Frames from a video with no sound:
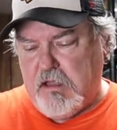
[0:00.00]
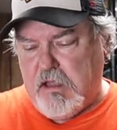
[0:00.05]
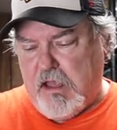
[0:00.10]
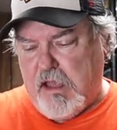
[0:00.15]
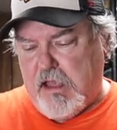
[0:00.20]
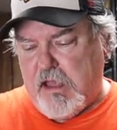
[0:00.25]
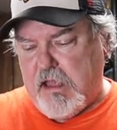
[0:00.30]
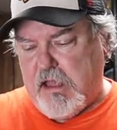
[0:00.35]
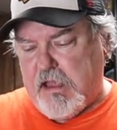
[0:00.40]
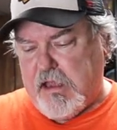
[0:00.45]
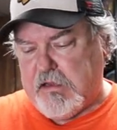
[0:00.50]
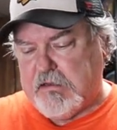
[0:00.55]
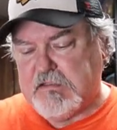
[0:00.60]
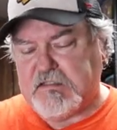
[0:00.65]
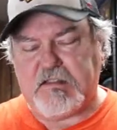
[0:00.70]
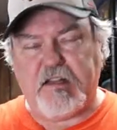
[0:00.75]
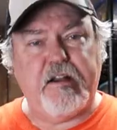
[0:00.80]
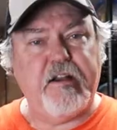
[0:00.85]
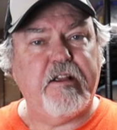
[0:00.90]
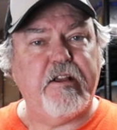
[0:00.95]
and
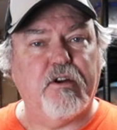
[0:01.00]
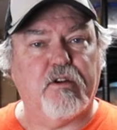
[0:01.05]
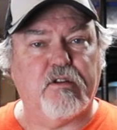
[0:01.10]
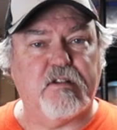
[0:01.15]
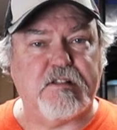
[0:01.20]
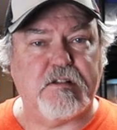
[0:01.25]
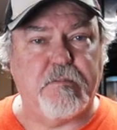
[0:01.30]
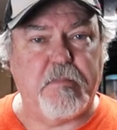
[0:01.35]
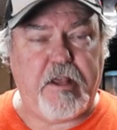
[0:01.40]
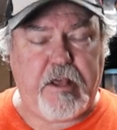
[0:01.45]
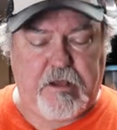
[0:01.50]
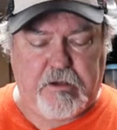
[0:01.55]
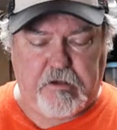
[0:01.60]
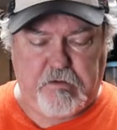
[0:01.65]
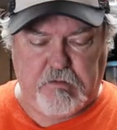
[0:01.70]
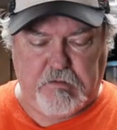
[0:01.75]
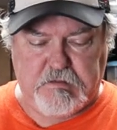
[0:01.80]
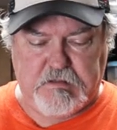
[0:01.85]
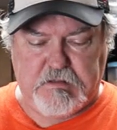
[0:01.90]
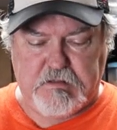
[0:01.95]
sending her some
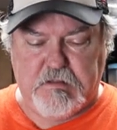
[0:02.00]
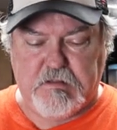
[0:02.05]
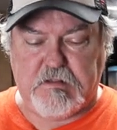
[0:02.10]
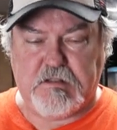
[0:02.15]
geckos.